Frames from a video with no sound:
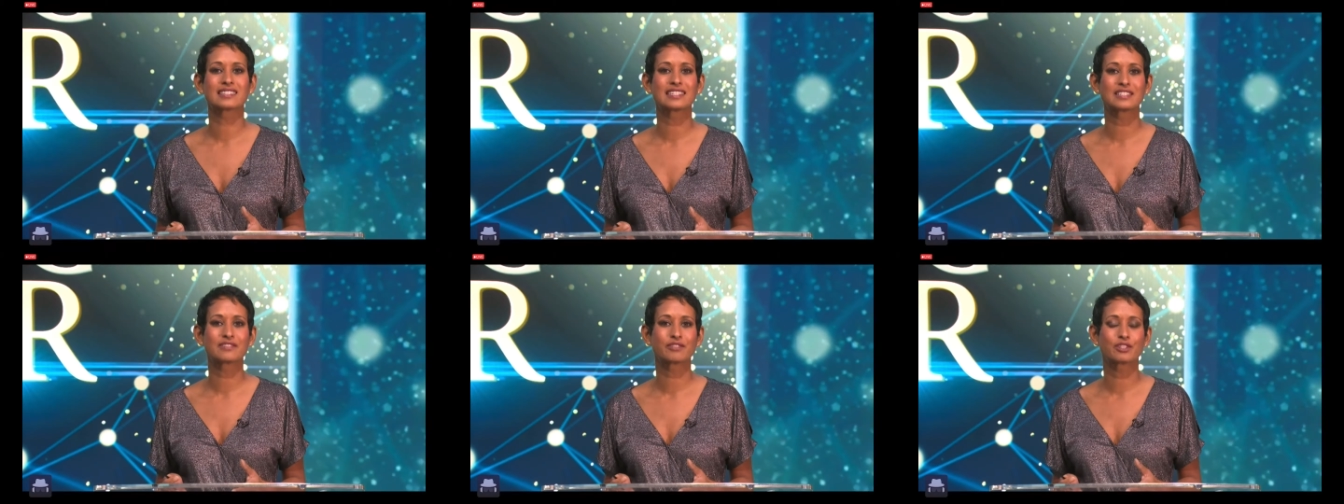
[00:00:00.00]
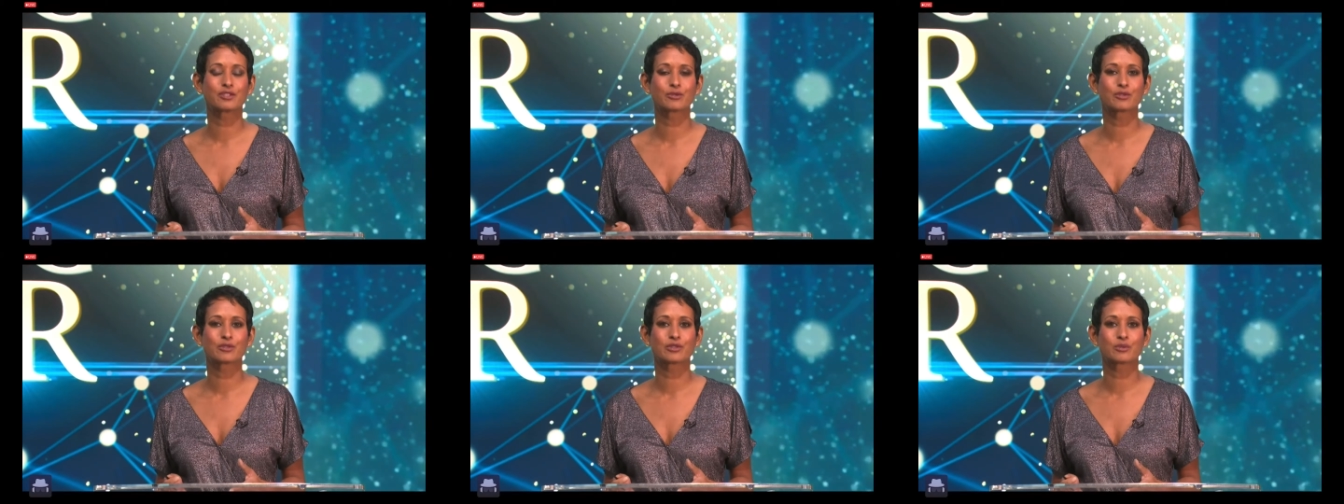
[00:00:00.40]

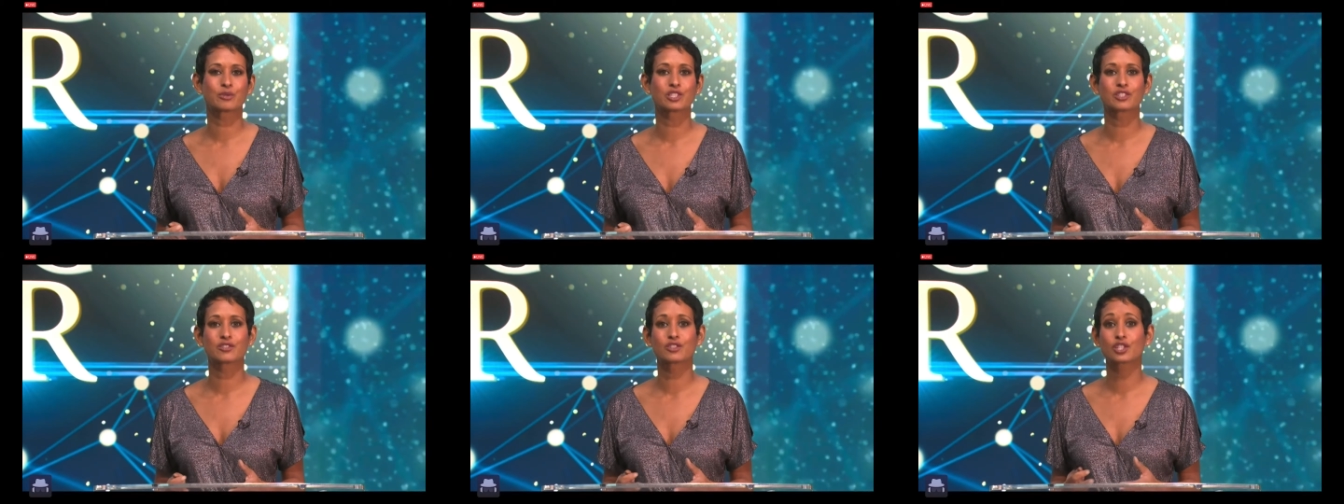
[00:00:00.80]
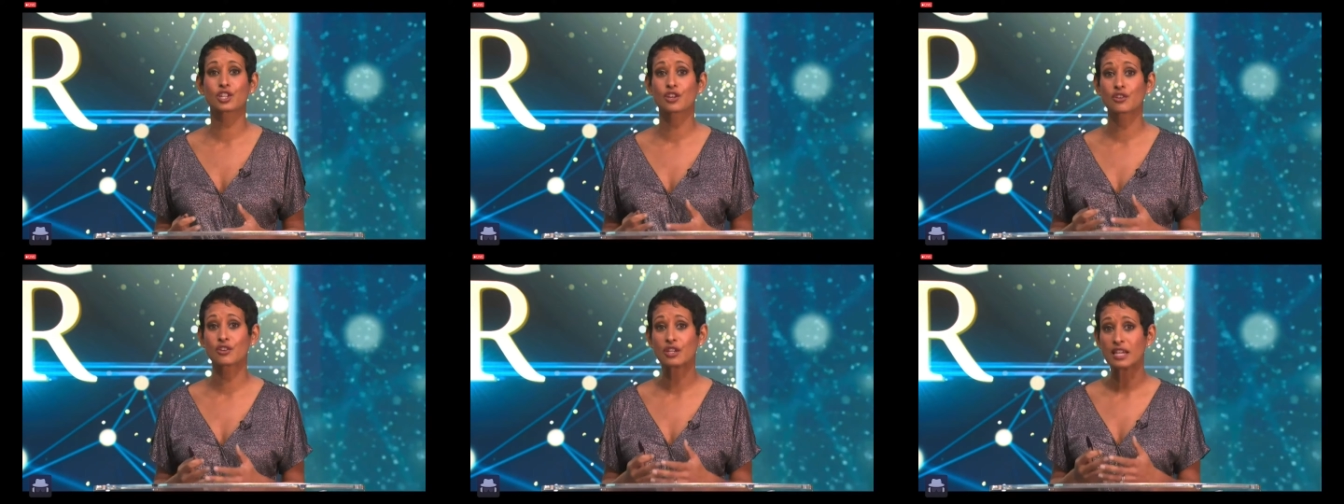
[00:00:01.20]
individuals which have
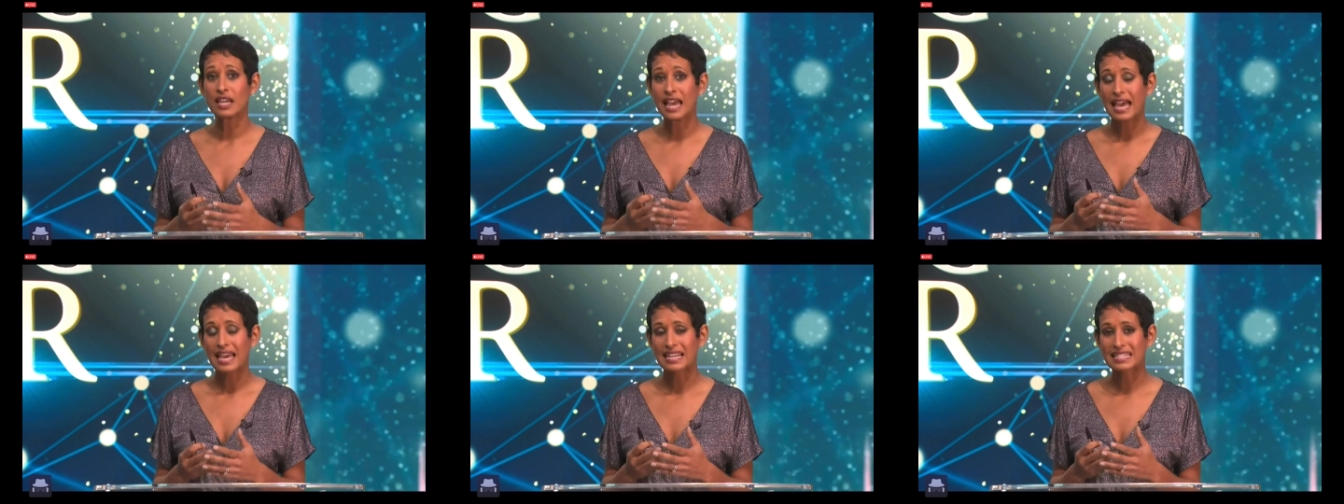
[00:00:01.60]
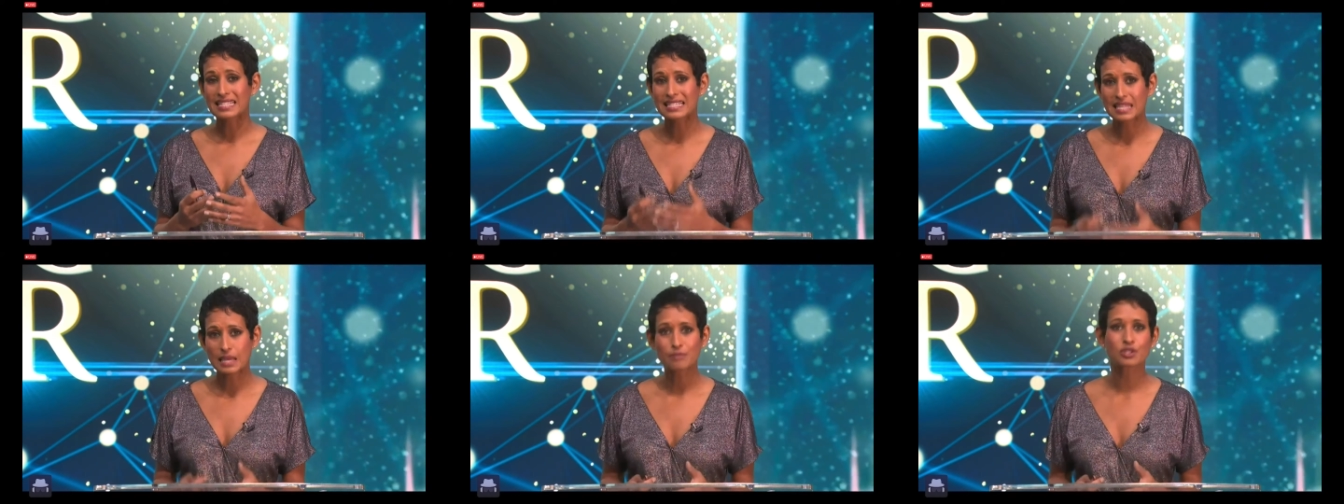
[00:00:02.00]
shown
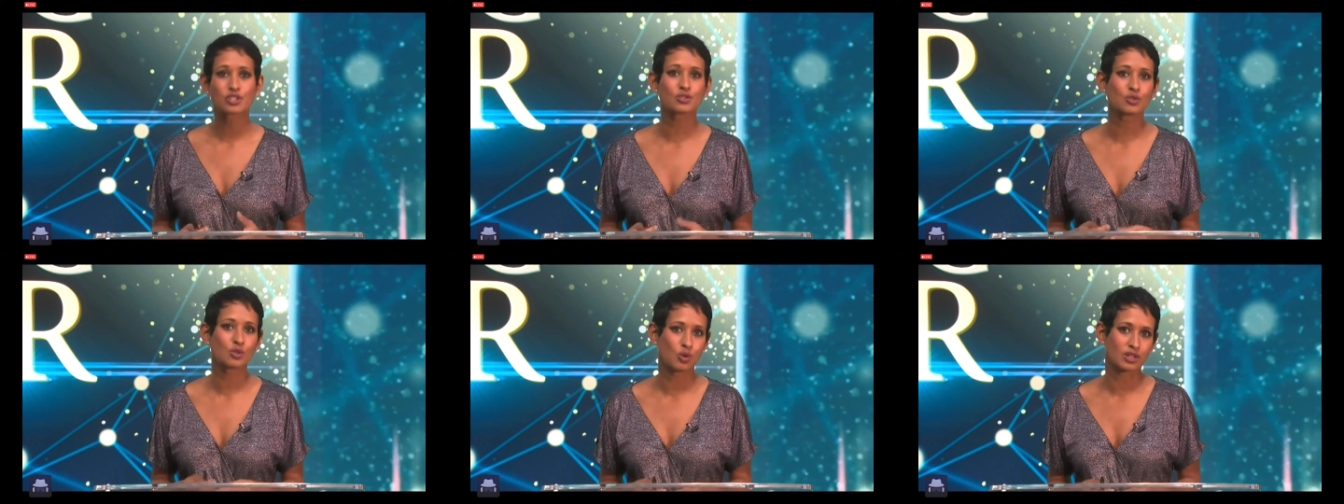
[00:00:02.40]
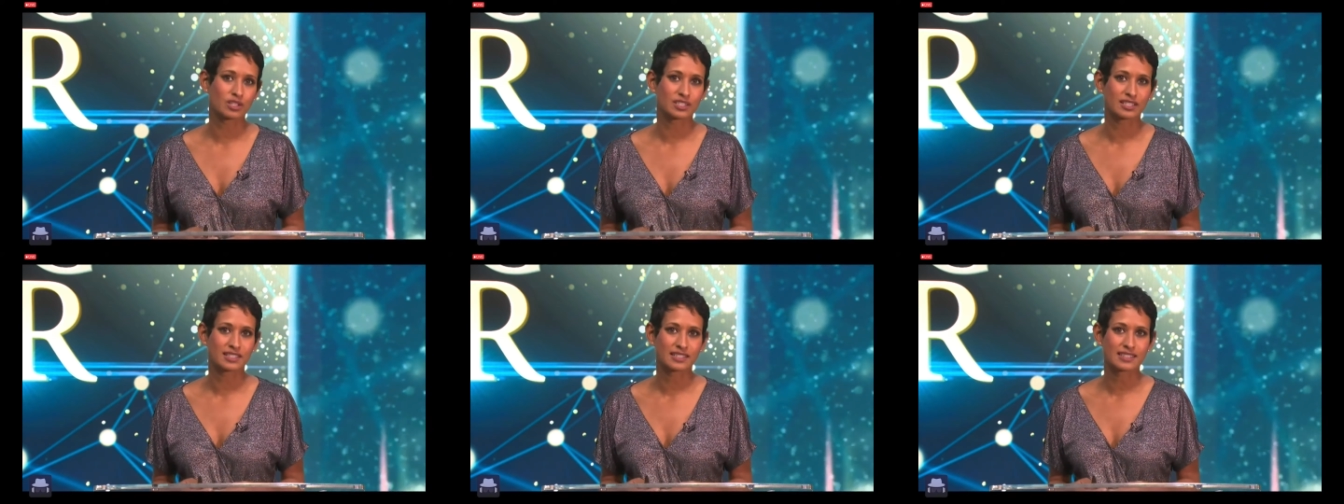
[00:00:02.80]
exceptional
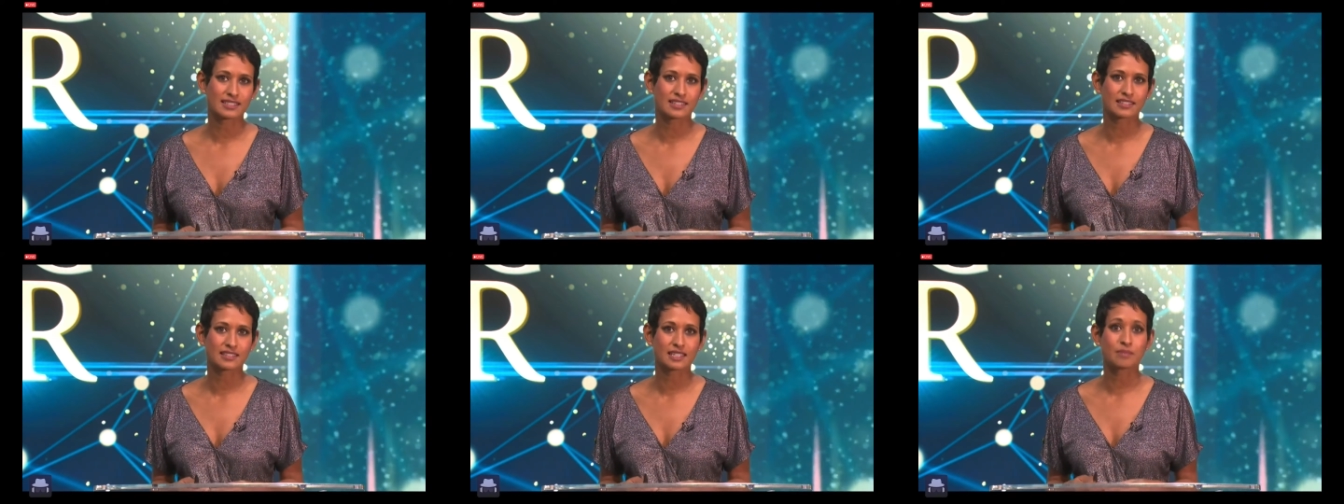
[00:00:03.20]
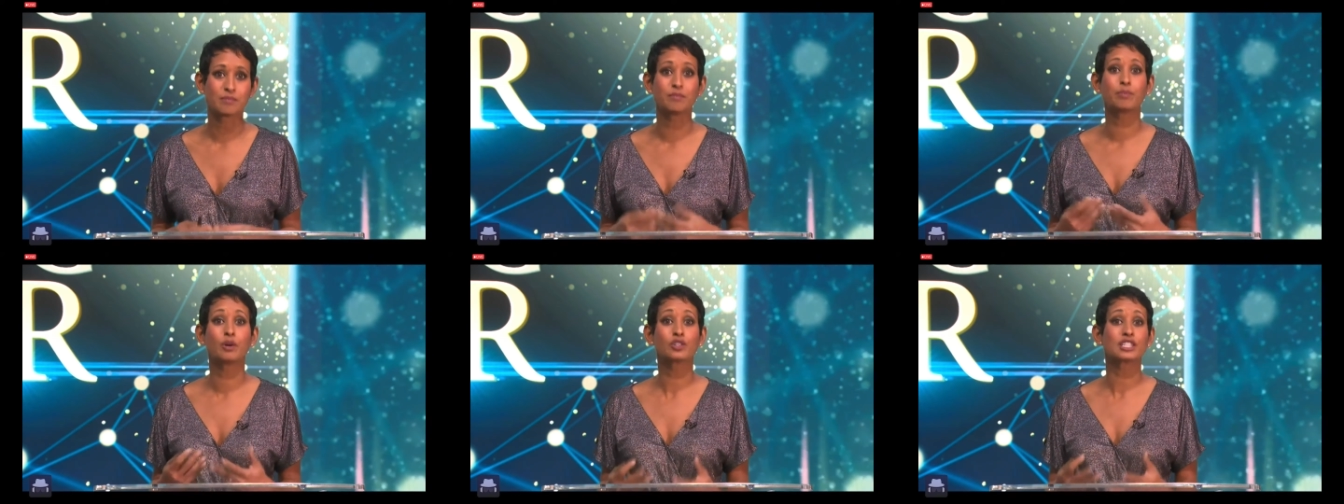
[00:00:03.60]
qualities that
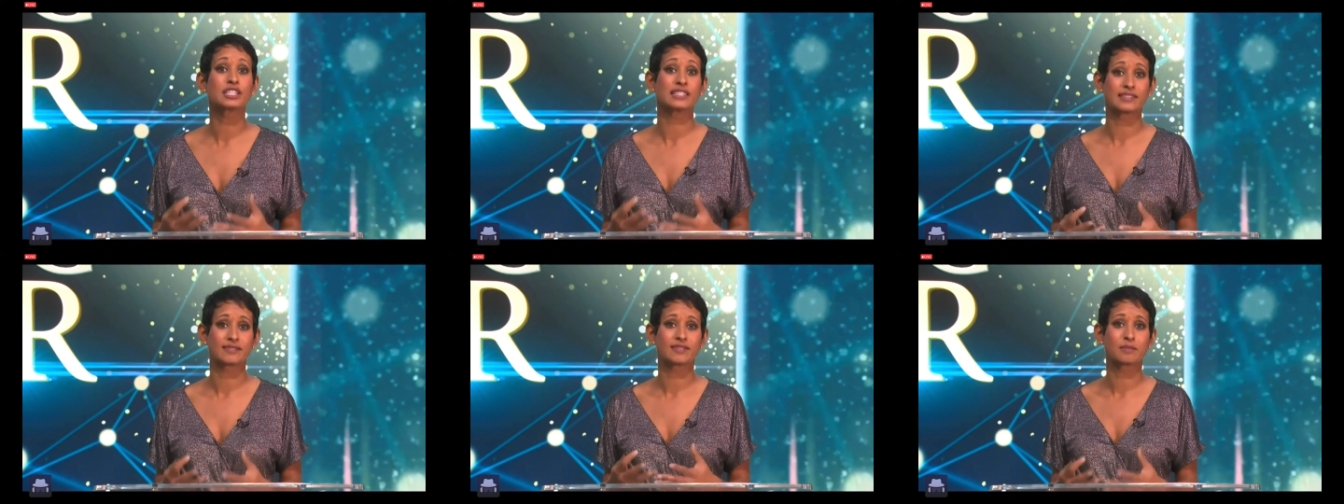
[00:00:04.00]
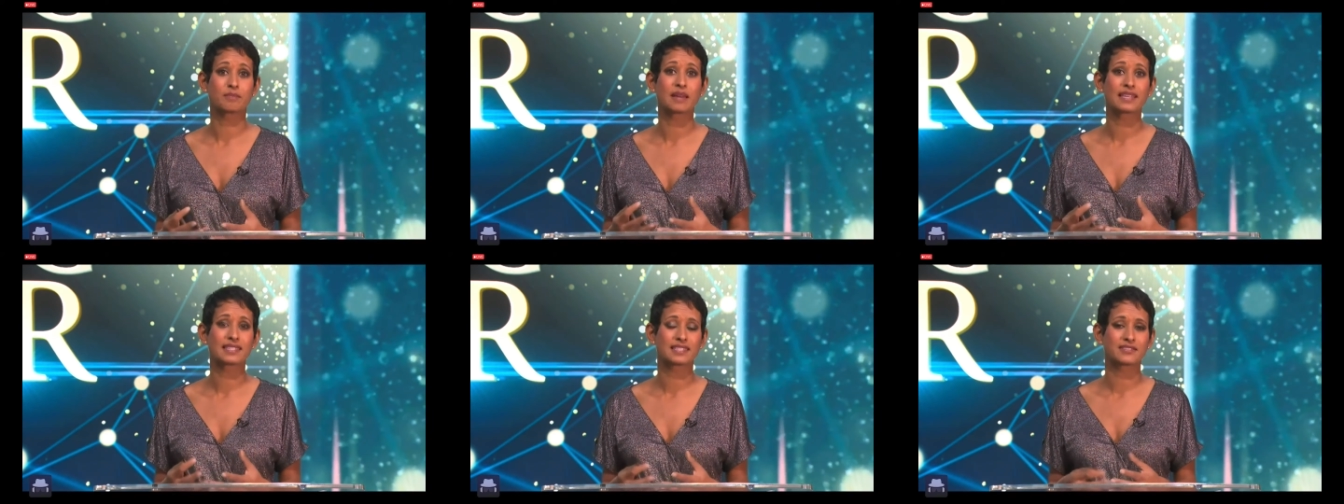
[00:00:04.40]
embody the
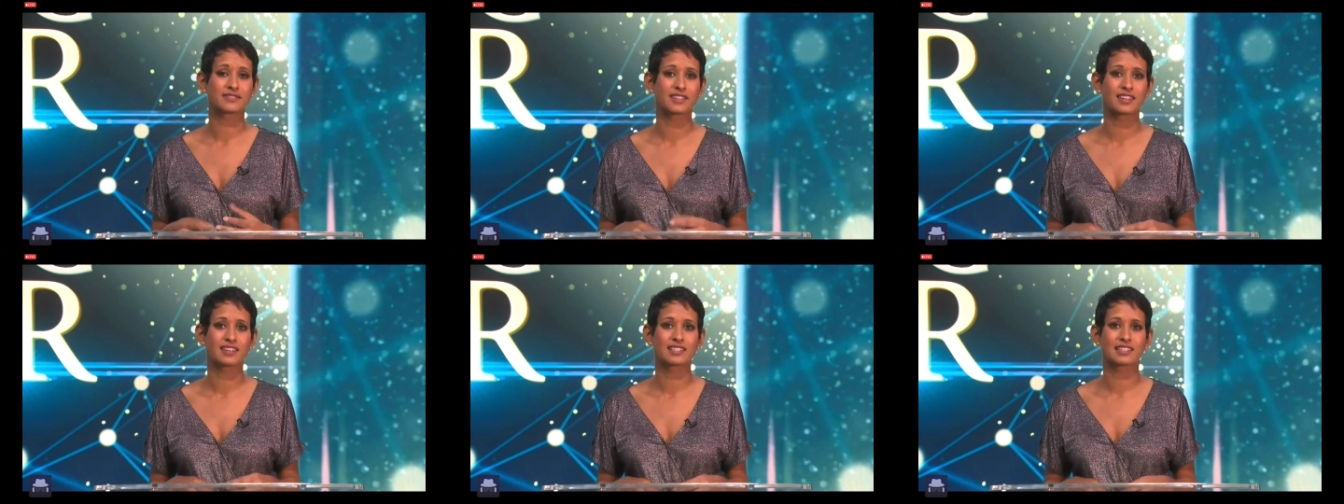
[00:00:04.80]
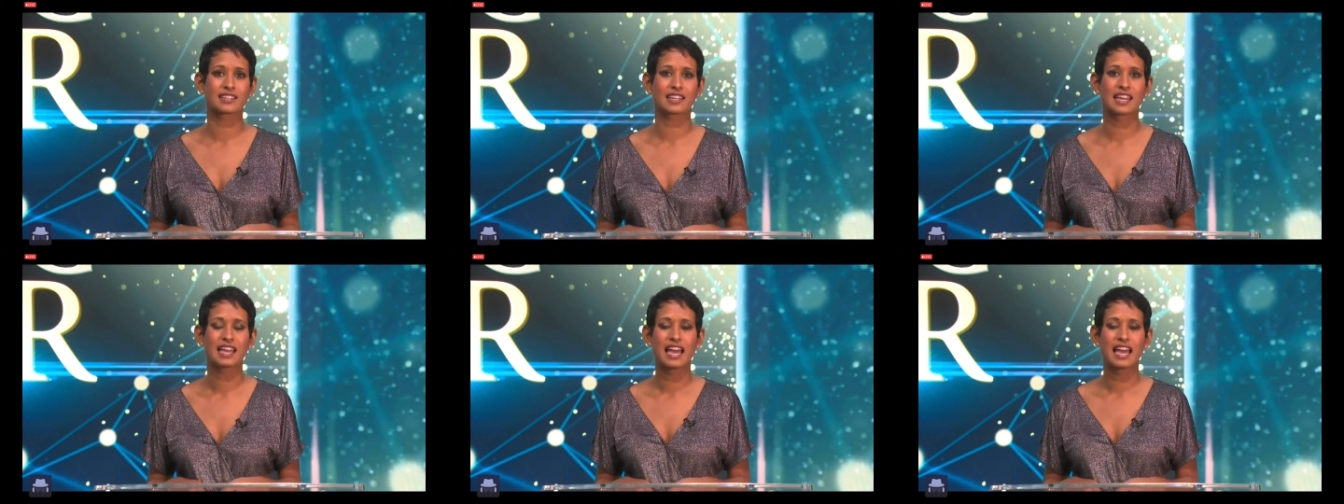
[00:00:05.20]
best of nursing